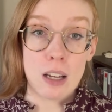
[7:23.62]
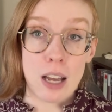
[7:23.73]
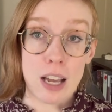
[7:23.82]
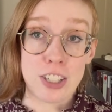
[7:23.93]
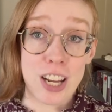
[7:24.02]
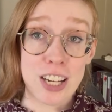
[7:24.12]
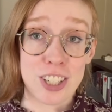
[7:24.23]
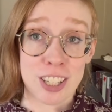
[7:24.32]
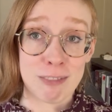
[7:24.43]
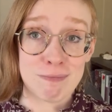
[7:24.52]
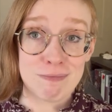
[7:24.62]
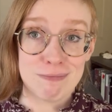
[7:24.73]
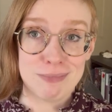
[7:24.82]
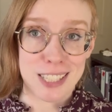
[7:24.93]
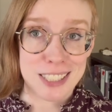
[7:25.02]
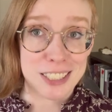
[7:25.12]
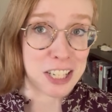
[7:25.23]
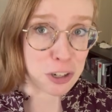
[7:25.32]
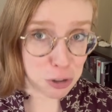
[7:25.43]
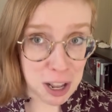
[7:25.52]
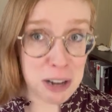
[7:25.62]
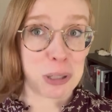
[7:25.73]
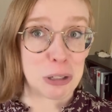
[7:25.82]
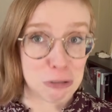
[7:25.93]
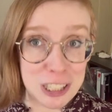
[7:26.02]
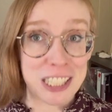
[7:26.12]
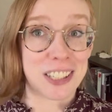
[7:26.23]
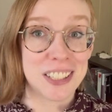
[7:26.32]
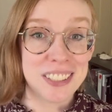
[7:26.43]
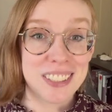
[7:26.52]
Education is incredibly real.